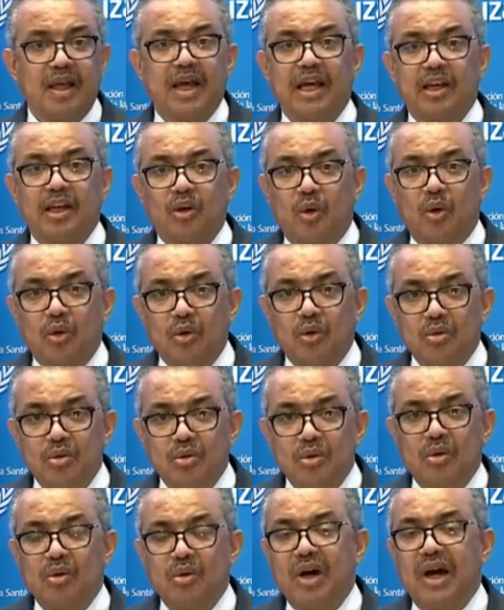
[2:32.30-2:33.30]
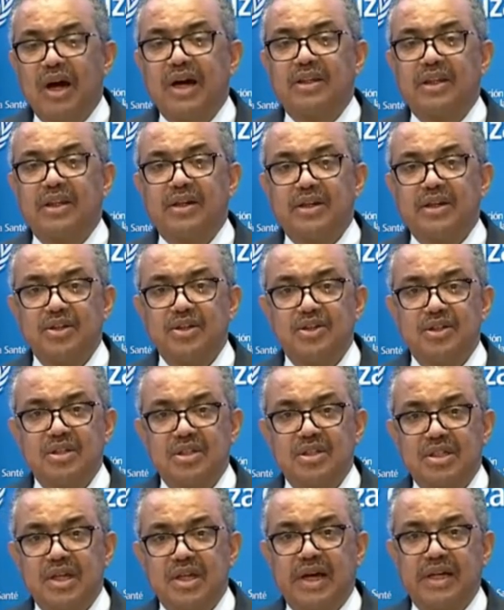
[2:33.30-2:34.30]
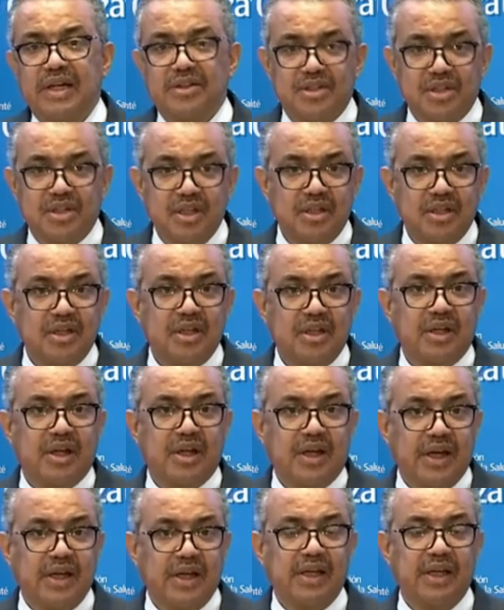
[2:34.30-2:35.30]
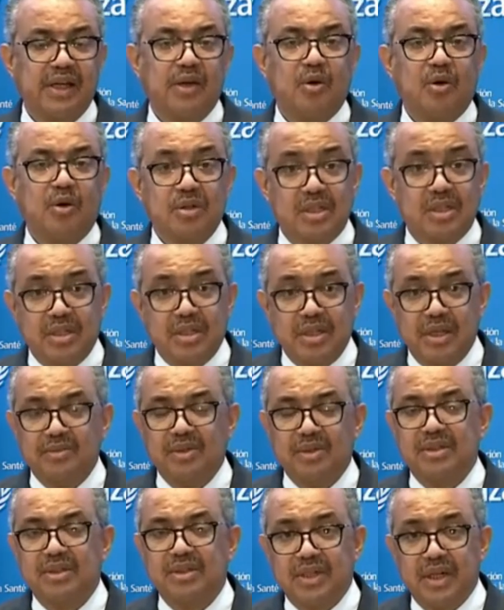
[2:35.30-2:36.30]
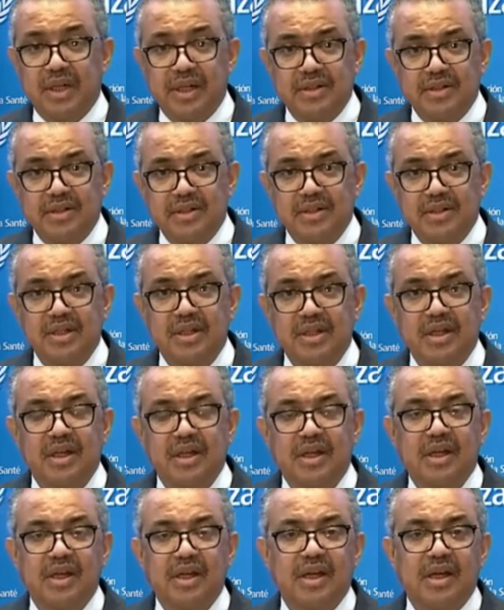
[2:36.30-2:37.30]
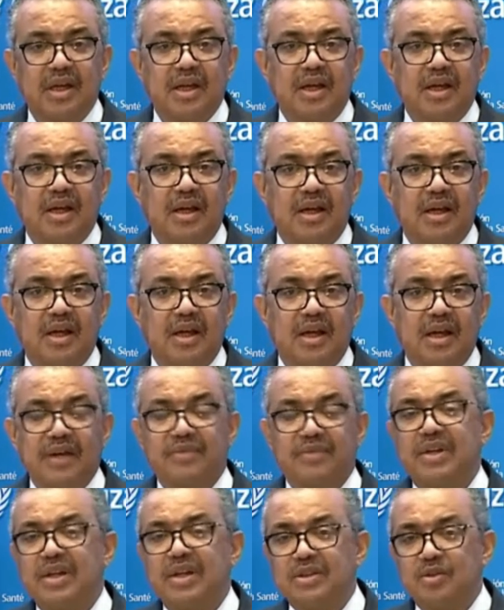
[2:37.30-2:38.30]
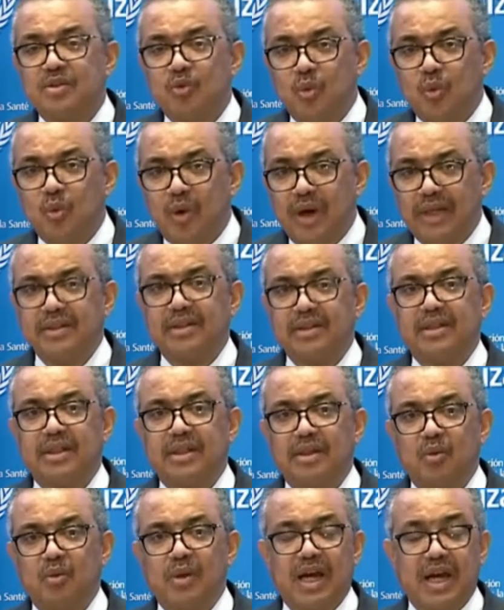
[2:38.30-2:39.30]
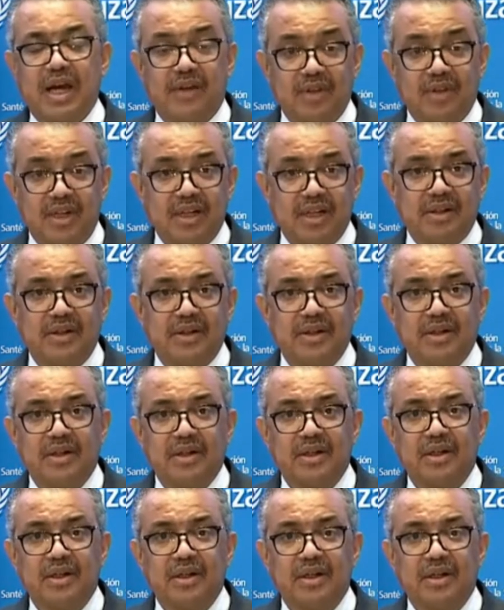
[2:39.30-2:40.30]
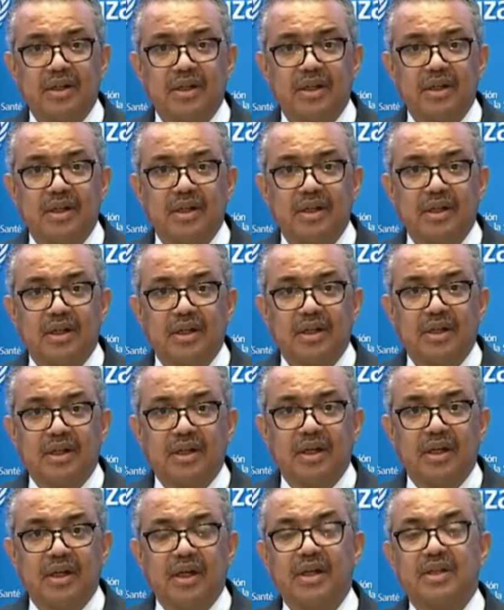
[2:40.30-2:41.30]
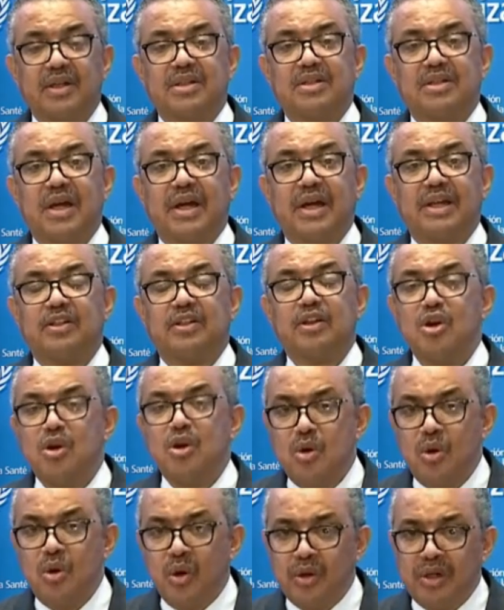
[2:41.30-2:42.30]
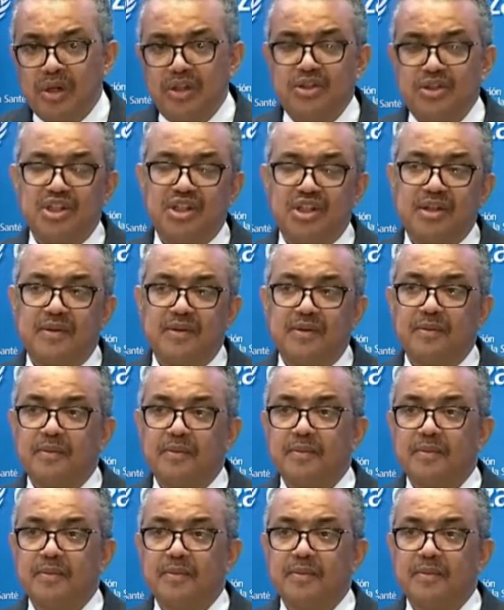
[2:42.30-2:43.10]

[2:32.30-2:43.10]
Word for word: And although other regions are seeing declining or stable trends, if there is one thing we have learned, it's that no region,